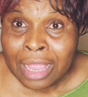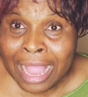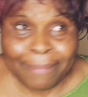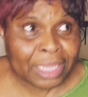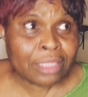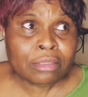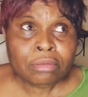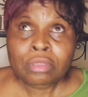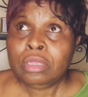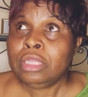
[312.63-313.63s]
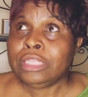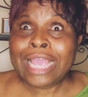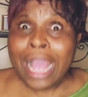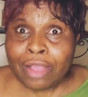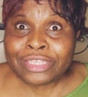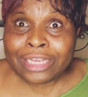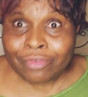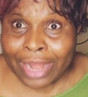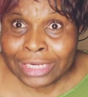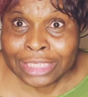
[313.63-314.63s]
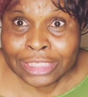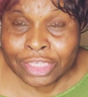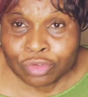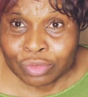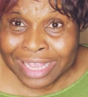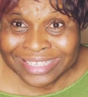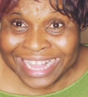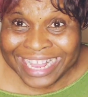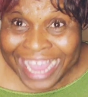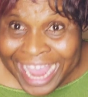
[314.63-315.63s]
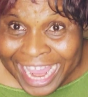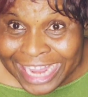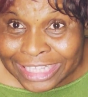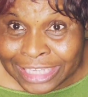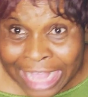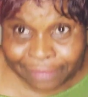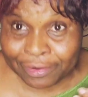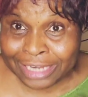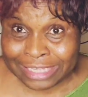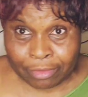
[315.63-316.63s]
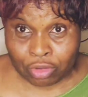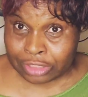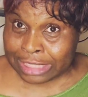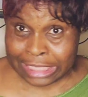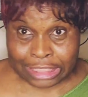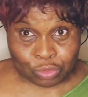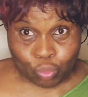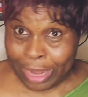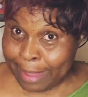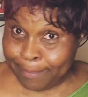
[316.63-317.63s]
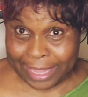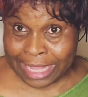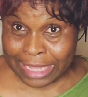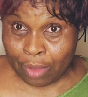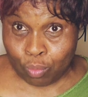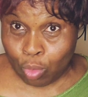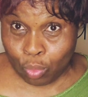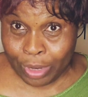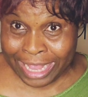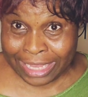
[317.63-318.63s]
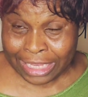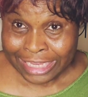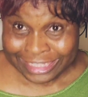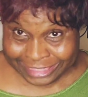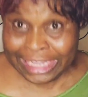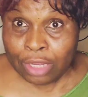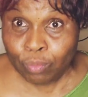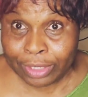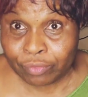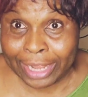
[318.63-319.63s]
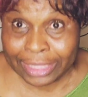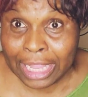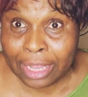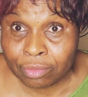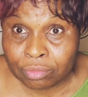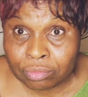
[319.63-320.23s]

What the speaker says: I mean, the housing crisis in 2008, as far as I'm concerned, is way better than what we are dealing with right now.